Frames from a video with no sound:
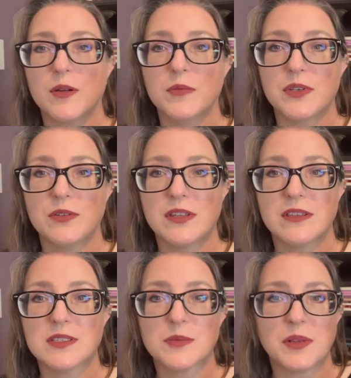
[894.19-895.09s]
beauty
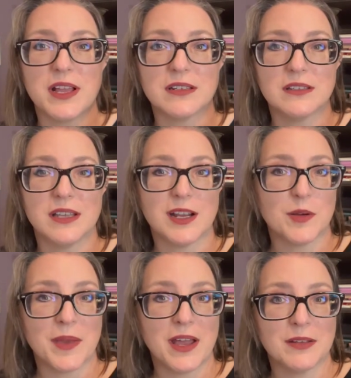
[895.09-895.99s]
that supplanted the Air
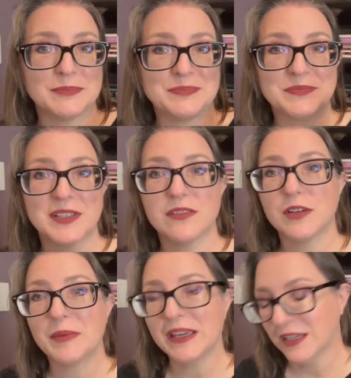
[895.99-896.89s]
Matte
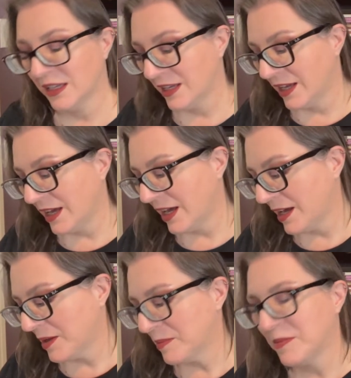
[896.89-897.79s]
for me.
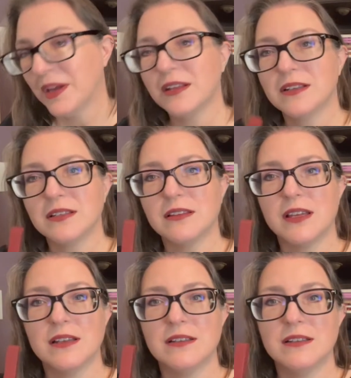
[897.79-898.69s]
And until
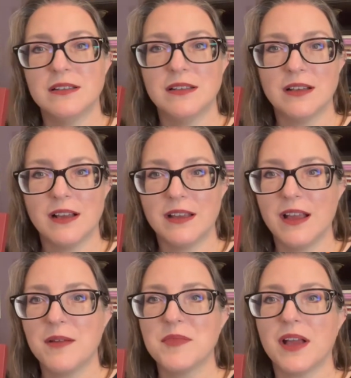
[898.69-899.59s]
then,
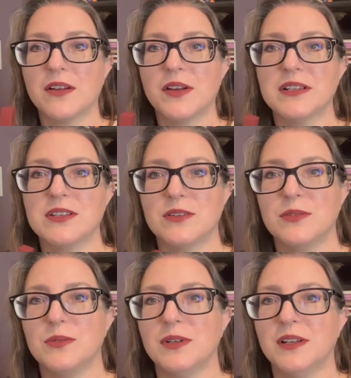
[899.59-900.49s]
I'm not going
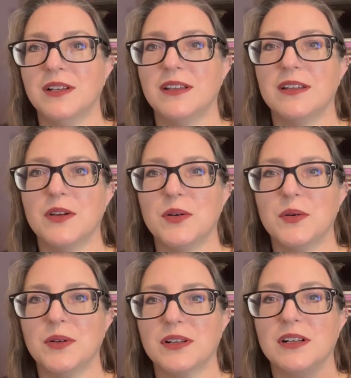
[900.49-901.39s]
to, you
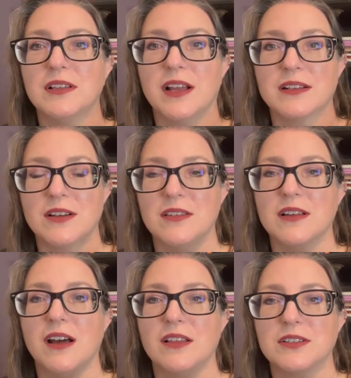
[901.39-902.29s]
know, collect all the
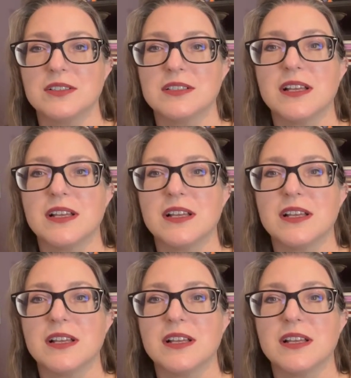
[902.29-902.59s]
colors, because I